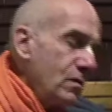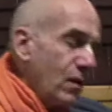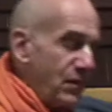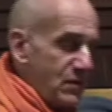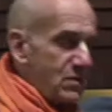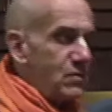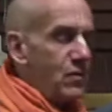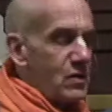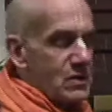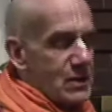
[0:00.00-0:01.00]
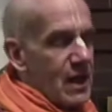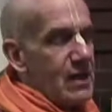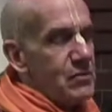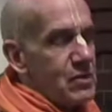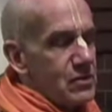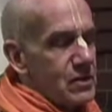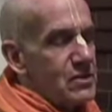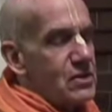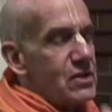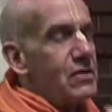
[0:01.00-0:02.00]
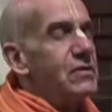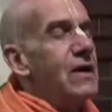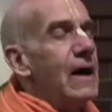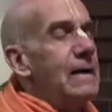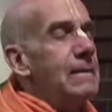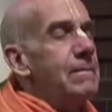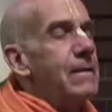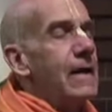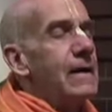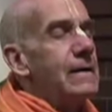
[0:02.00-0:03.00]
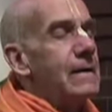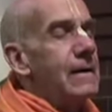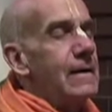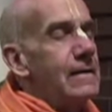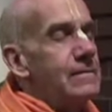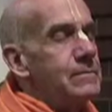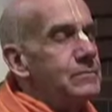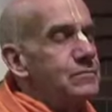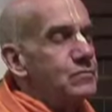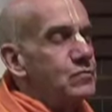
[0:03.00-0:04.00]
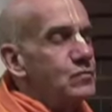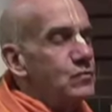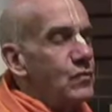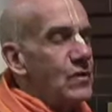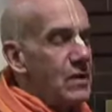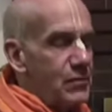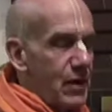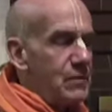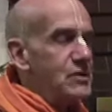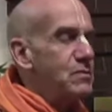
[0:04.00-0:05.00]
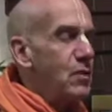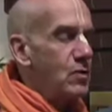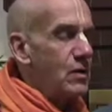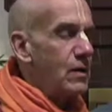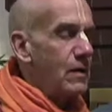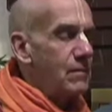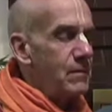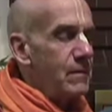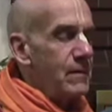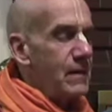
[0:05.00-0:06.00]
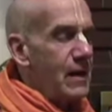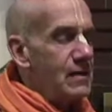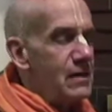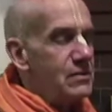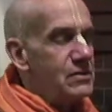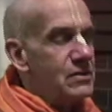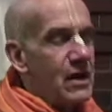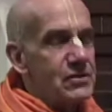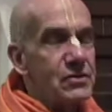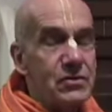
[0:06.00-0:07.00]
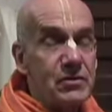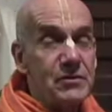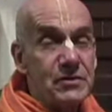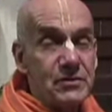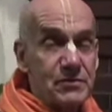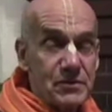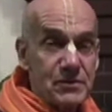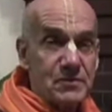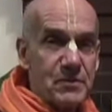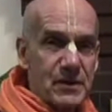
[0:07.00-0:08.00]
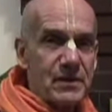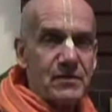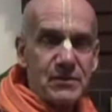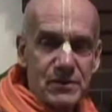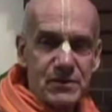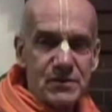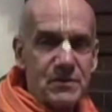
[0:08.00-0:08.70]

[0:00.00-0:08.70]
So first the devotees came, you know, they did kirtan, and then Prabhupada spoke. And then this guy's guru was going to